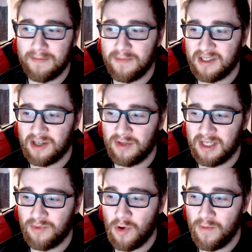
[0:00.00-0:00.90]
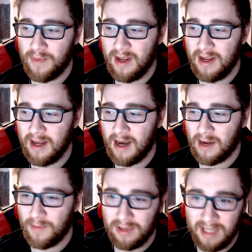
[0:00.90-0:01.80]
So this won't be a
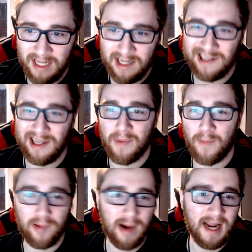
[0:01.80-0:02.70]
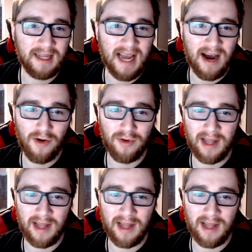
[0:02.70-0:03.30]
complete clip breakdown,